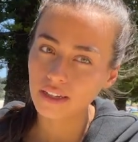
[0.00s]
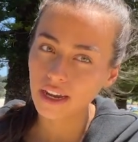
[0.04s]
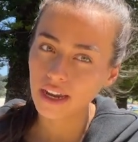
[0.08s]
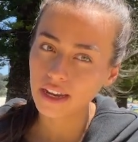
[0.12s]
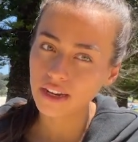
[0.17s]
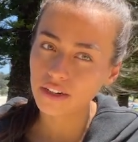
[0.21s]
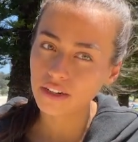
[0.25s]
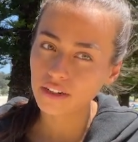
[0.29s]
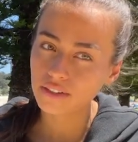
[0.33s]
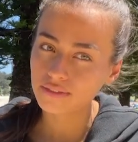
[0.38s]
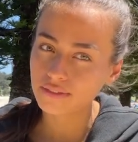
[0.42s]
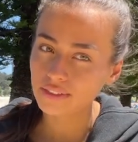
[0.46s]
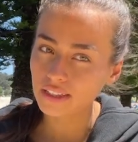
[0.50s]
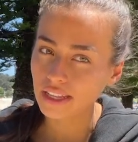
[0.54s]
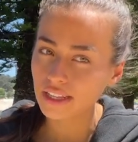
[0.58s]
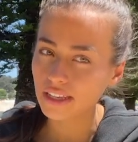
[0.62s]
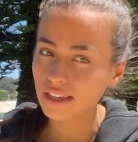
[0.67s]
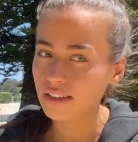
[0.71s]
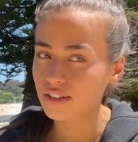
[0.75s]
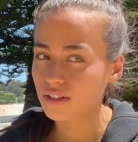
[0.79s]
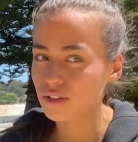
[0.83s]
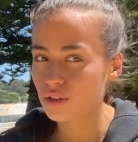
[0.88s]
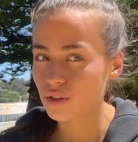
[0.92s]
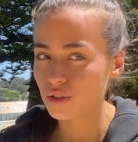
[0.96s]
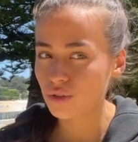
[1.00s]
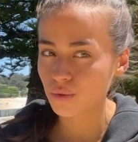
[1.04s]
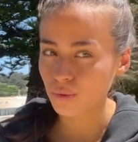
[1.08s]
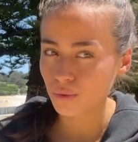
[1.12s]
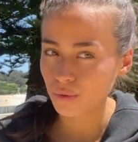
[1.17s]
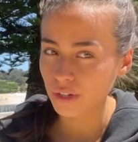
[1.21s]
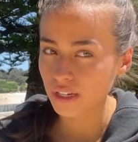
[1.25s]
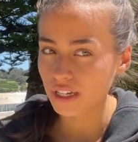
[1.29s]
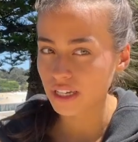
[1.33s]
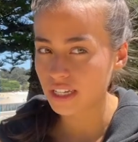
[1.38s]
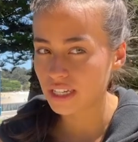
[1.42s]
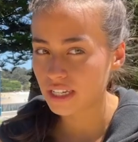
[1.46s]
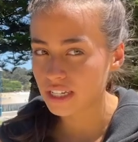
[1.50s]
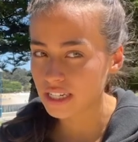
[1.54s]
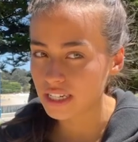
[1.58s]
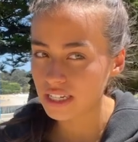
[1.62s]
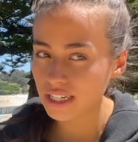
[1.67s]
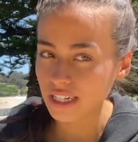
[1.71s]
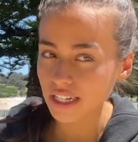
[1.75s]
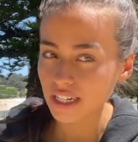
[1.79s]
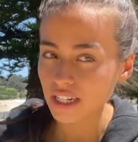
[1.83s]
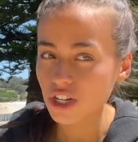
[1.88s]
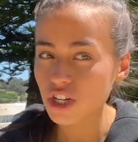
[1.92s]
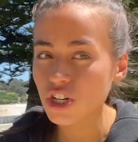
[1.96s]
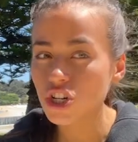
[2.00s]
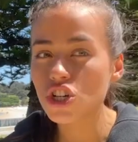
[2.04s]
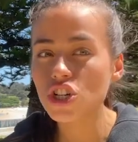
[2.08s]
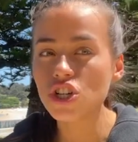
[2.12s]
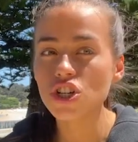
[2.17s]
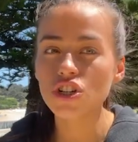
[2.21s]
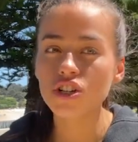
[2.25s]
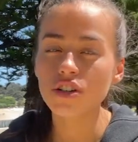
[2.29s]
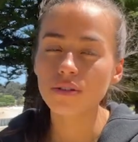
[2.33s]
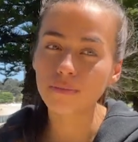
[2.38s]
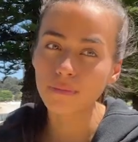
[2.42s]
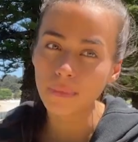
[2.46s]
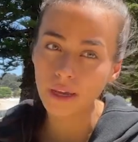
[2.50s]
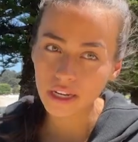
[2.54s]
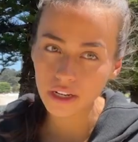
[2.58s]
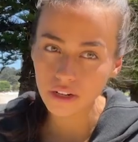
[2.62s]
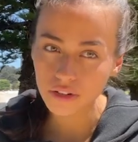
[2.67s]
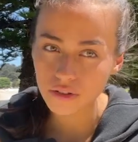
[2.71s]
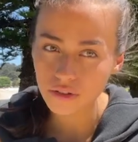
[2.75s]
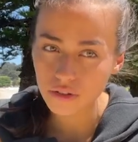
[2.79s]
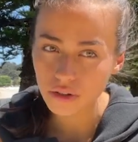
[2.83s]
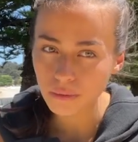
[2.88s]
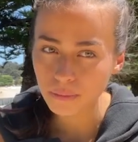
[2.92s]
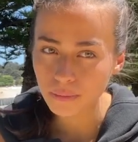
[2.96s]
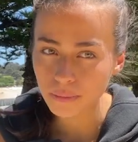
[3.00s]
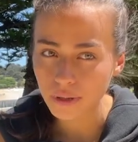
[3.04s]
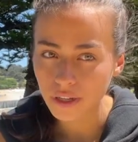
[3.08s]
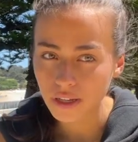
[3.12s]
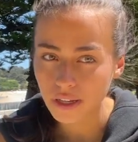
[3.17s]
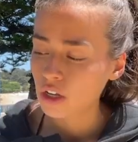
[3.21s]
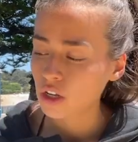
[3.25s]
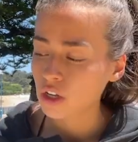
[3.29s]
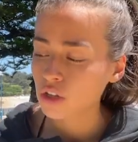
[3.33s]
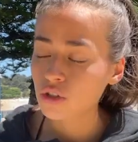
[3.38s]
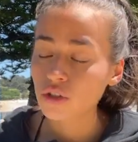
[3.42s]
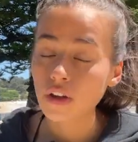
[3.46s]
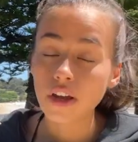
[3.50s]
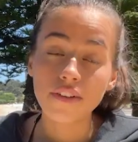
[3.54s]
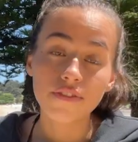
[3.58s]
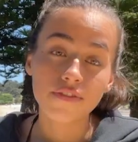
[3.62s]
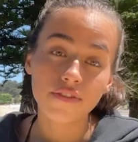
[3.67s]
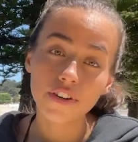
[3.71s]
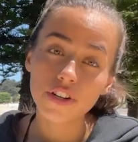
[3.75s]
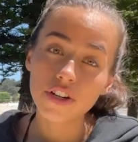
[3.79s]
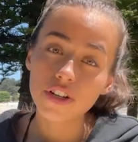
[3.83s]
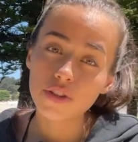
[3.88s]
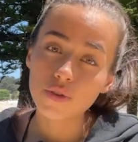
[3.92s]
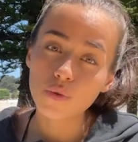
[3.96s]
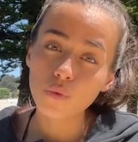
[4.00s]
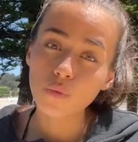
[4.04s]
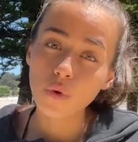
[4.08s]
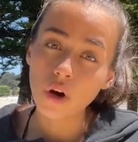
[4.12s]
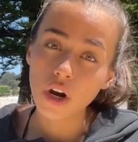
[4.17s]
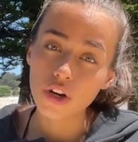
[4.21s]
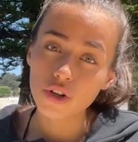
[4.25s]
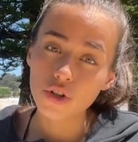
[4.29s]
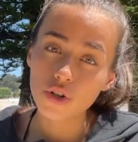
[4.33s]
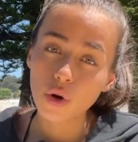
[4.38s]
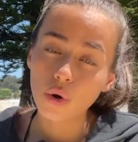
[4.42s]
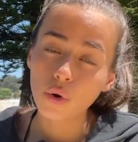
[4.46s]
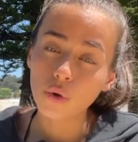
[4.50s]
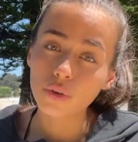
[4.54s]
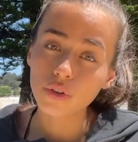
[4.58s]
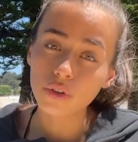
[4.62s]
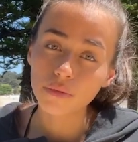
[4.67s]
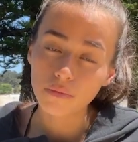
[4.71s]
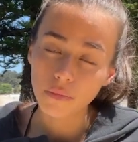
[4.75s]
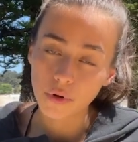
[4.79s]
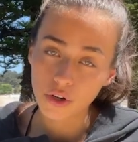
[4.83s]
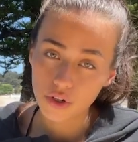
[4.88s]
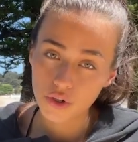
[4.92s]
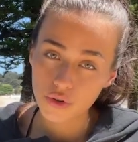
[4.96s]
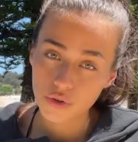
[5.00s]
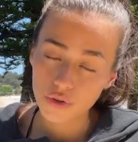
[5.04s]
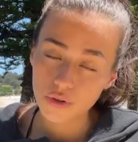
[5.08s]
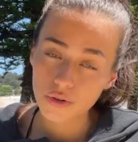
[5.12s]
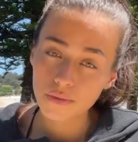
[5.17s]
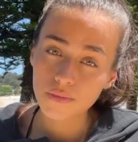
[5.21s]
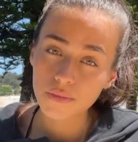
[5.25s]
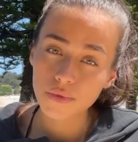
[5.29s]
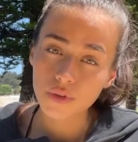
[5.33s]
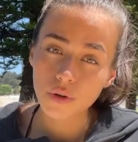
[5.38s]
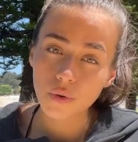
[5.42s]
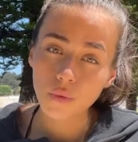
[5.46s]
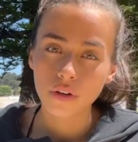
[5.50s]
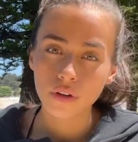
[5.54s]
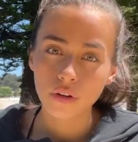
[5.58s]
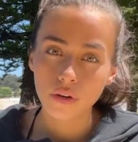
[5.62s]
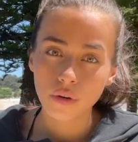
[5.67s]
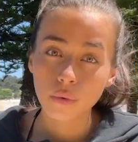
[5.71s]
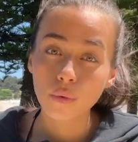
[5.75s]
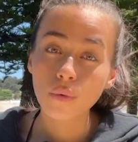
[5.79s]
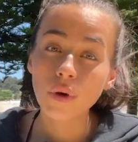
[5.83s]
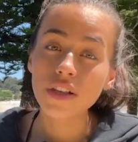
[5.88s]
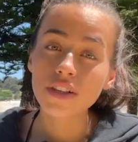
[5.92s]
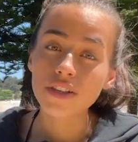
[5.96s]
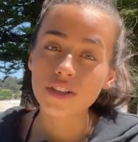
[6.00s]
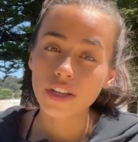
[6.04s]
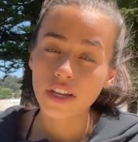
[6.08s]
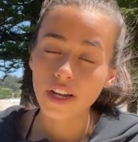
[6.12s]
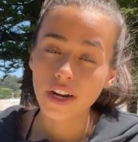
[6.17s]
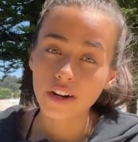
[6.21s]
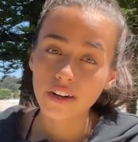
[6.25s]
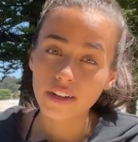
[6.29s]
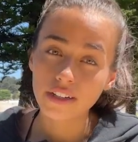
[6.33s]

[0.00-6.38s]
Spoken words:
kind of like a Swedish tomato soup. So I first wash all the mushrooms. Once they are